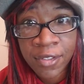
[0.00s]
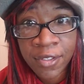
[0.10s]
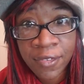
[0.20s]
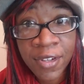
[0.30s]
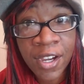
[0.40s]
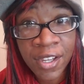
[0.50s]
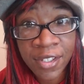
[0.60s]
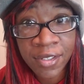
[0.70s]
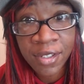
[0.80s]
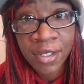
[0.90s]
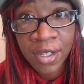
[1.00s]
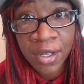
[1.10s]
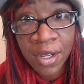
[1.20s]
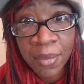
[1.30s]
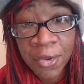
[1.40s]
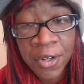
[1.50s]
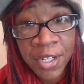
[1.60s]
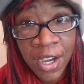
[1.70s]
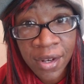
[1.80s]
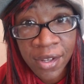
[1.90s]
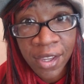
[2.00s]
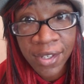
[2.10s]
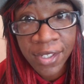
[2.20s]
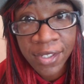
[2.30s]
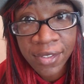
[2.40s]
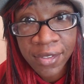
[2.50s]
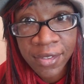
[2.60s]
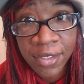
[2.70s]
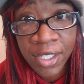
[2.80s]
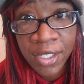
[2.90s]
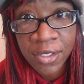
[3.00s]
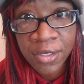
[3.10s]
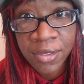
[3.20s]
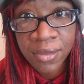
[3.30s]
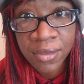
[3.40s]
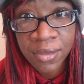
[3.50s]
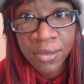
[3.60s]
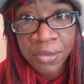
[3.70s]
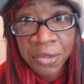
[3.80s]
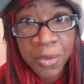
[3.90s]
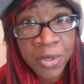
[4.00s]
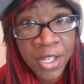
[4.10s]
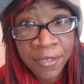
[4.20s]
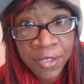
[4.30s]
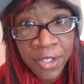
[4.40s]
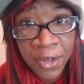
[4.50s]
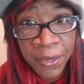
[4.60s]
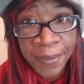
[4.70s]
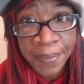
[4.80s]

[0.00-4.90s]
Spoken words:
divine, more godlike than you will ever know.